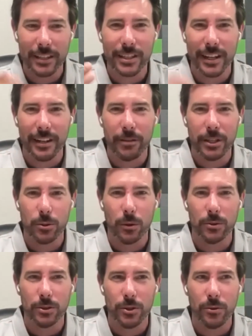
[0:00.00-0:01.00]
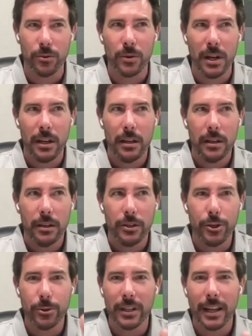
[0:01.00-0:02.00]
takes an individual to
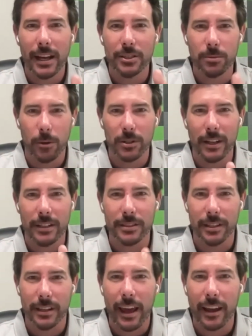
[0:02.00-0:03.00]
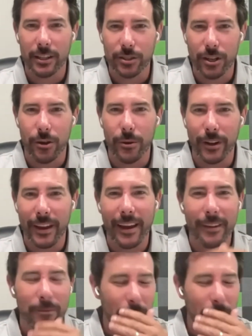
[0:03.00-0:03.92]
utilize, mobilize, and execute on that.